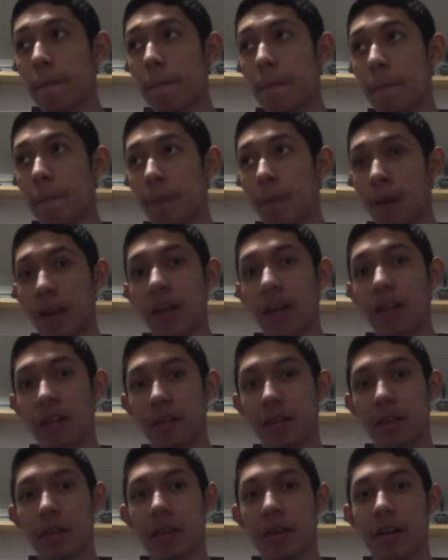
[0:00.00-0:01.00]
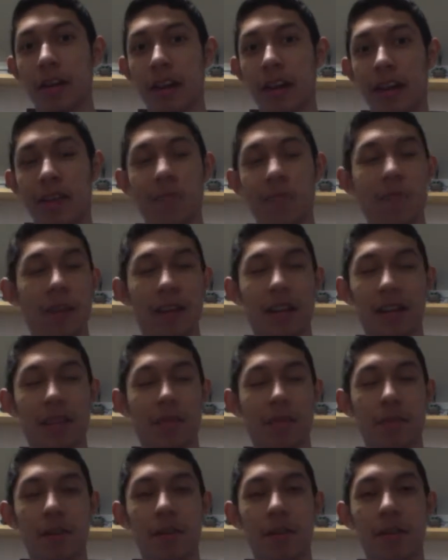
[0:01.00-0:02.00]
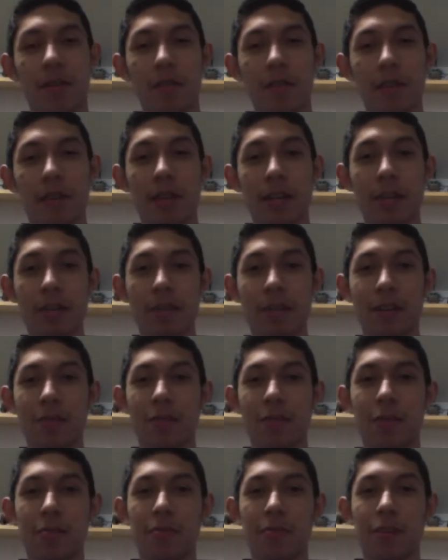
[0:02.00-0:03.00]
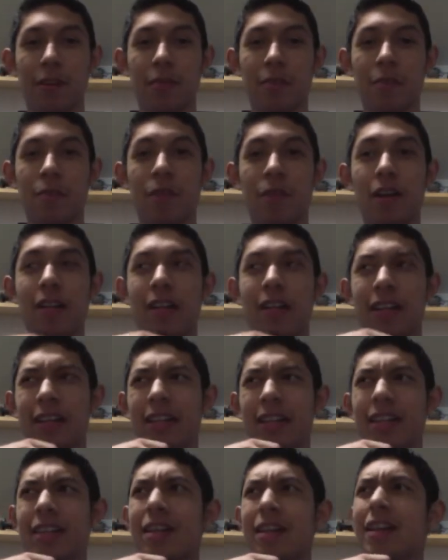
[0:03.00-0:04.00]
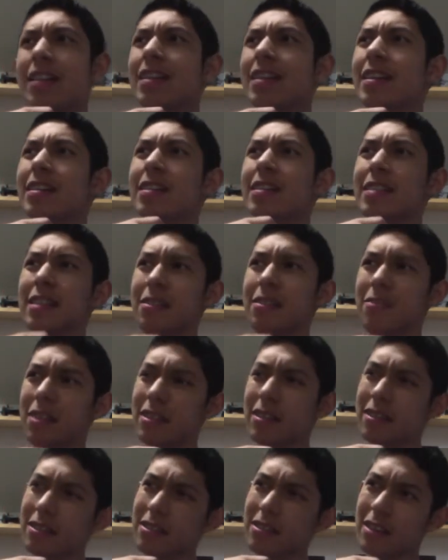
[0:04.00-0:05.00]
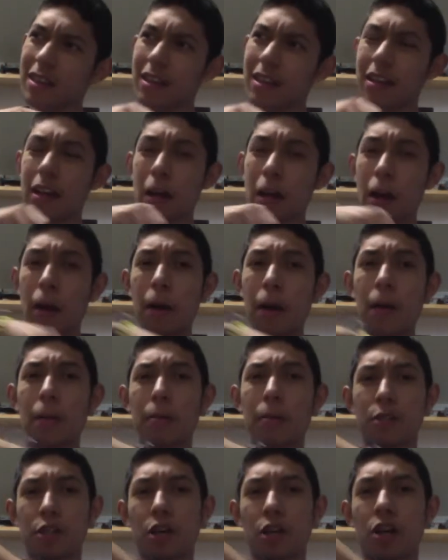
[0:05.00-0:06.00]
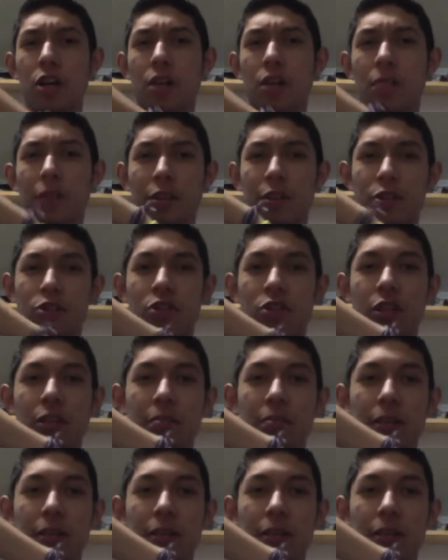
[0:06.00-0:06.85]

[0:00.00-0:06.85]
fighting them off, and when he rips I think a T-Rex's jaw off, straight up